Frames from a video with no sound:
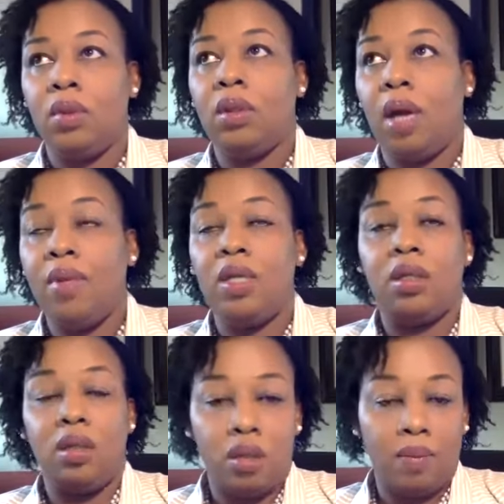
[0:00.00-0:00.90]
That means
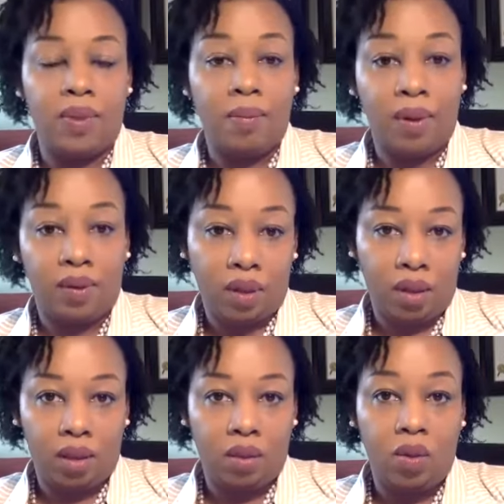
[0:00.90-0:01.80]
in September
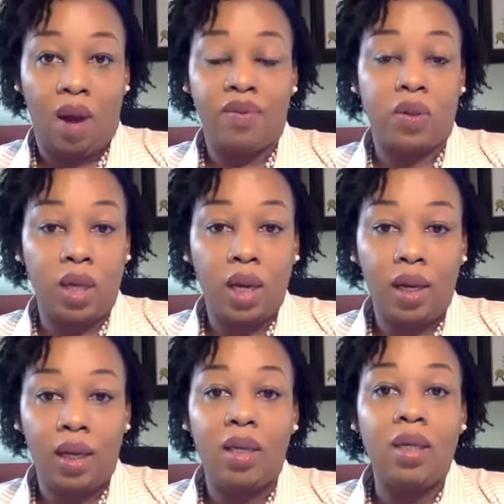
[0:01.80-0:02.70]
30th, you have to check
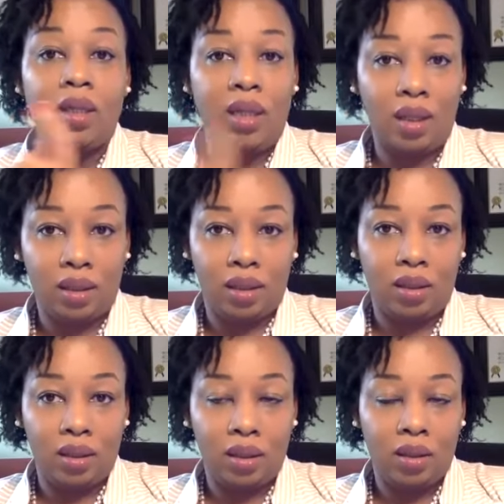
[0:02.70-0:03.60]
in
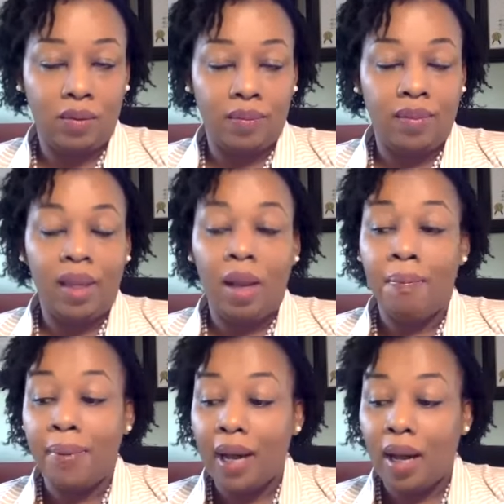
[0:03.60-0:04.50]
Texas.
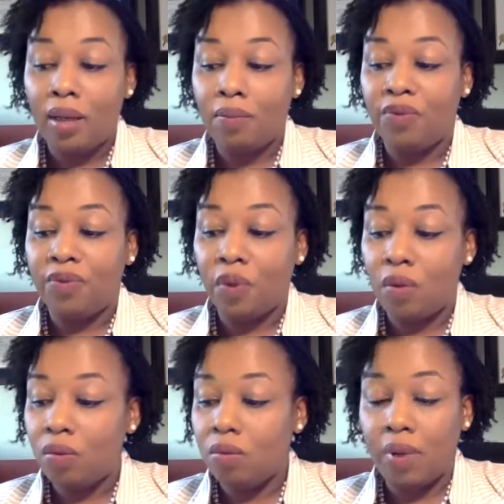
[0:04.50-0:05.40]
But you
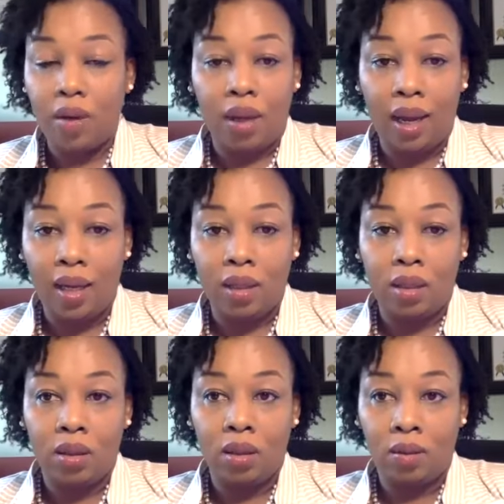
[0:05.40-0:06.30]
can't,
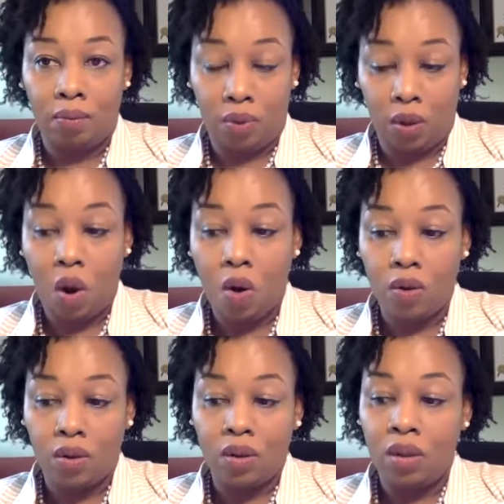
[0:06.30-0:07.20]

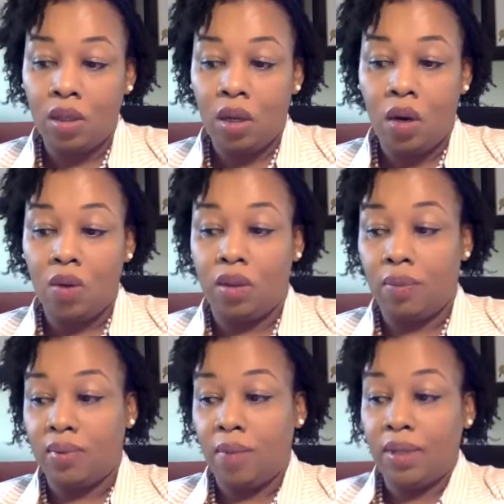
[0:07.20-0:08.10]
because on
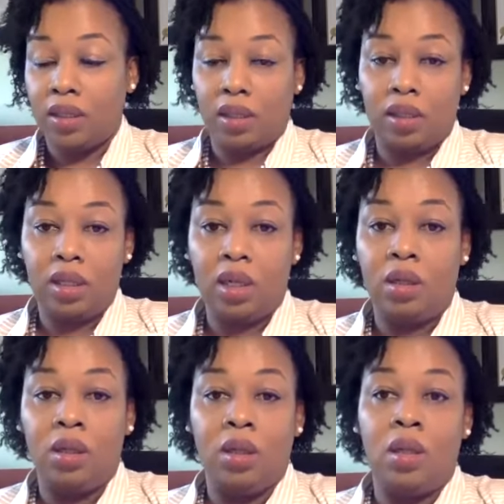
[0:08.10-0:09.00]
September
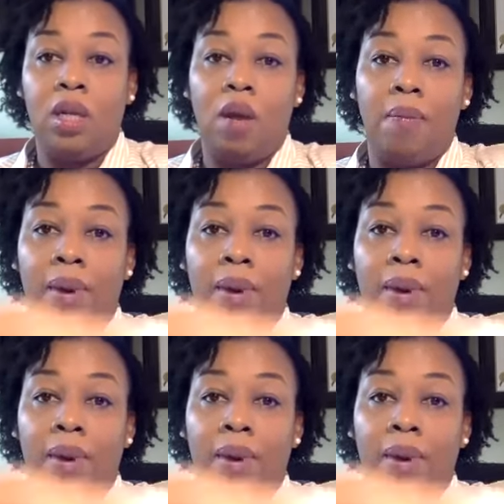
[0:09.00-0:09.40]
16th, they